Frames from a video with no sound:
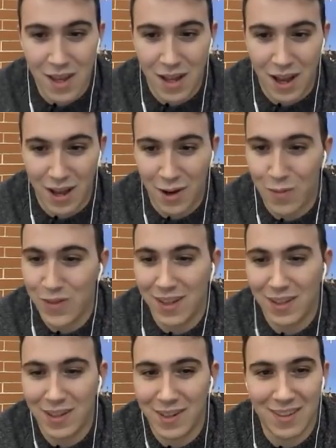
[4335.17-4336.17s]
I hope
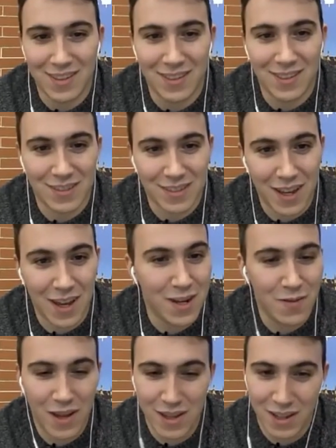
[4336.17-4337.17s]
that then
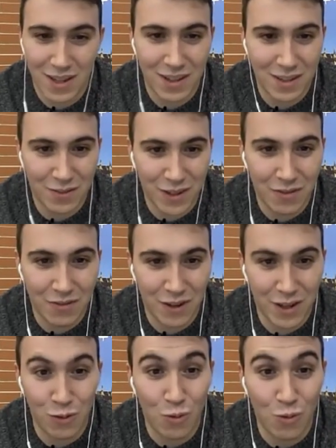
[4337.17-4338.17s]
anybody feel
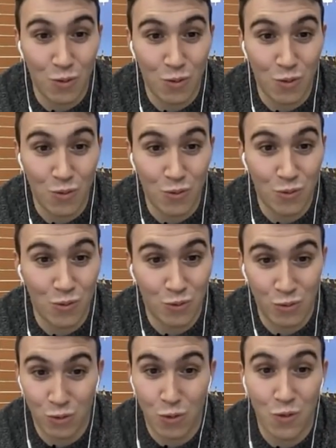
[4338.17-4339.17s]
free to
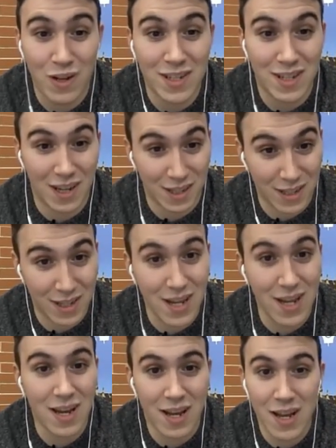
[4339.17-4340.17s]
contact to reach us.
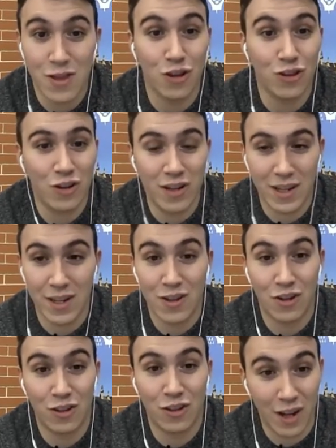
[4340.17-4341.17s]

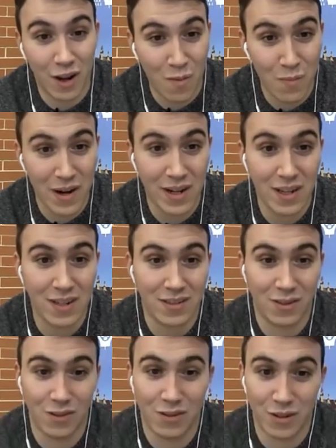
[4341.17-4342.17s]
Not only companies,
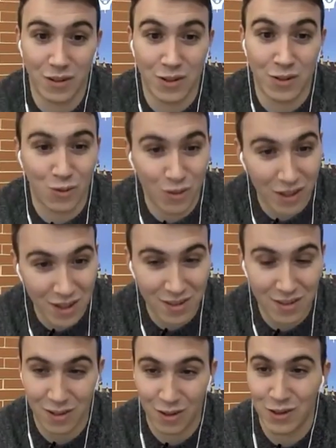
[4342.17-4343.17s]
also
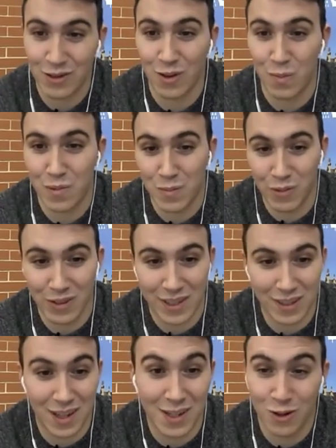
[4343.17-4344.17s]
students, also people
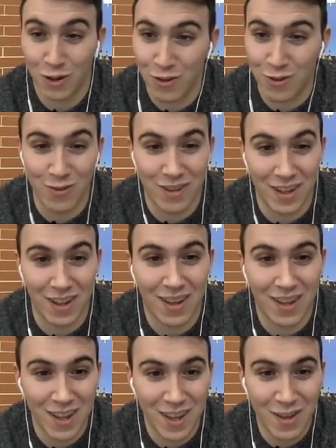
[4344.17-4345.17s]
that has gone through
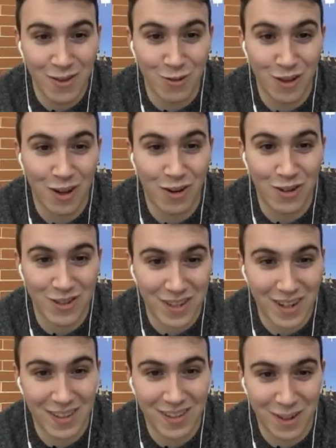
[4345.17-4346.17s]
the
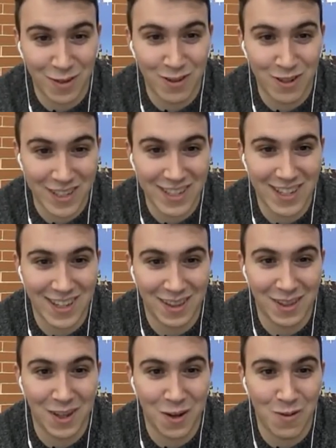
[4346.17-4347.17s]
construct courses
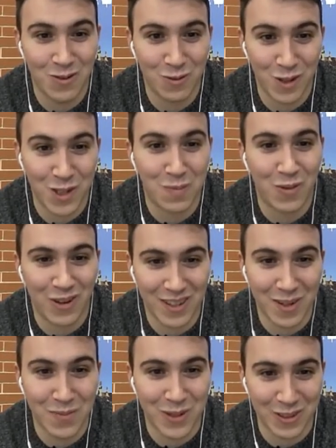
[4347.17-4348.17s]
and they want to explore
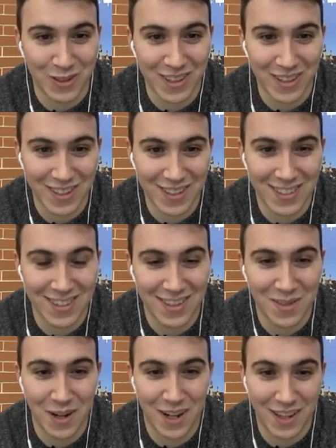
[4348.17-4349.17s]
their opportunities in
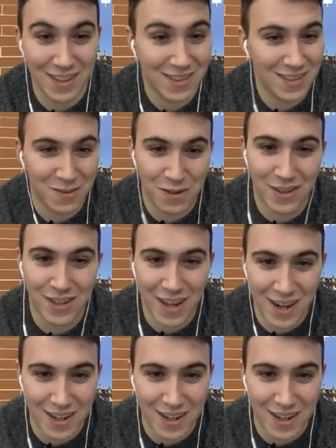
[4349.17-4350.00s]
the market. They